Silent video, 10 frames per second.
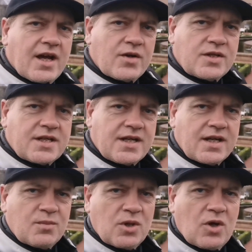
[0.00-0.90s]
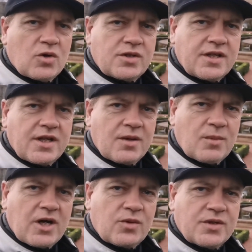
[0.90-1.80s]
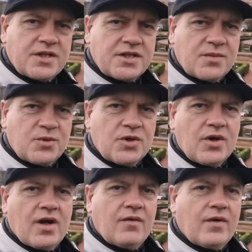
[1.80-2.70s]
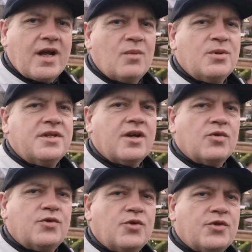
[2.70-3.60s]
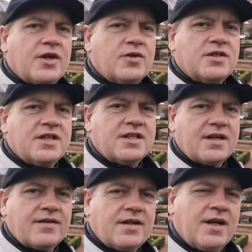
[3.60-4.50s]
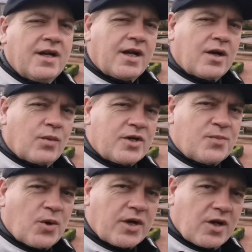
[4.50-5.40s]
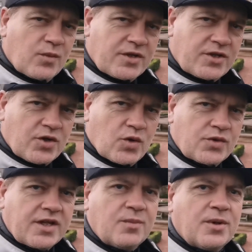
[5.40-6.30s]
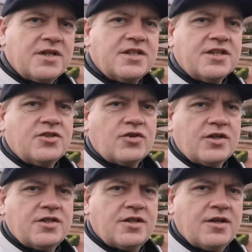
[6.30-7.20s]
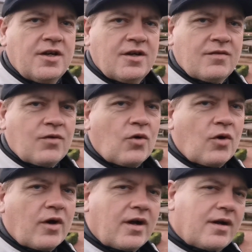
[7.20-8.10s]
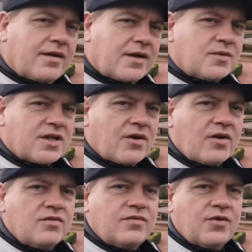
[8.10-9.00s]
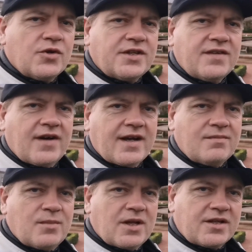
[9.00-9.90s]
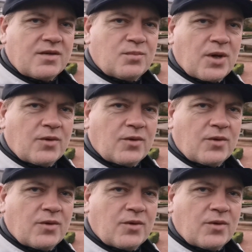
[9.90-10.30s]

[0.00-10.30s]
the house here belonged to the Marquises of Bute right up until 2007, at which point it was sold to the Prince's Trust for, I think it was around £45 million.